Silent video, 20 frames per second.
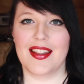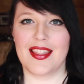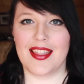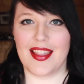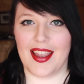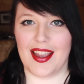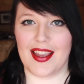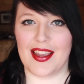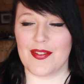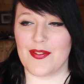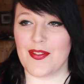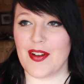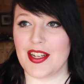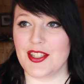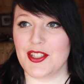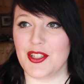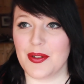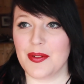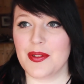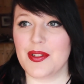Like, if
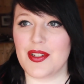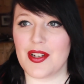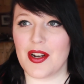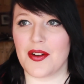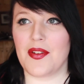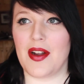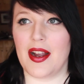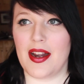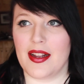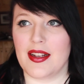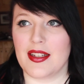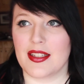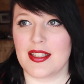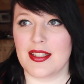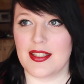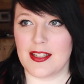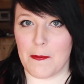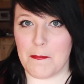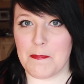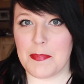I don't start writing
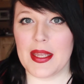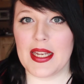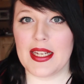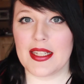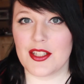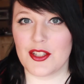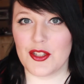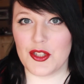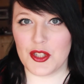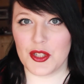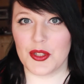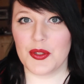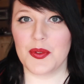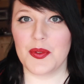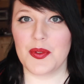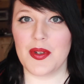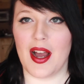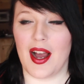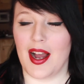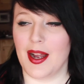something
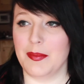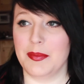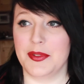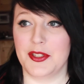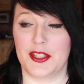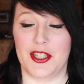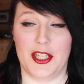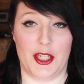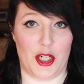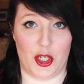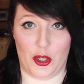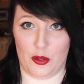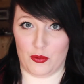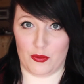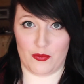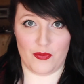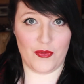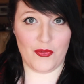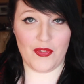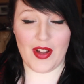soon, I'm just gonna go
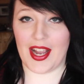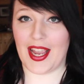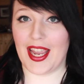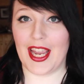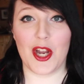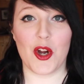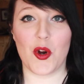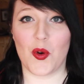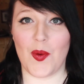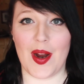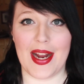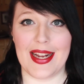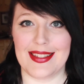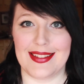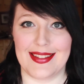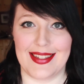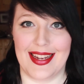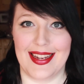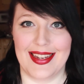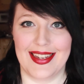fucking
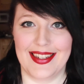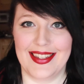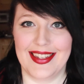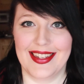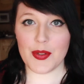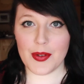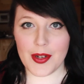crazy.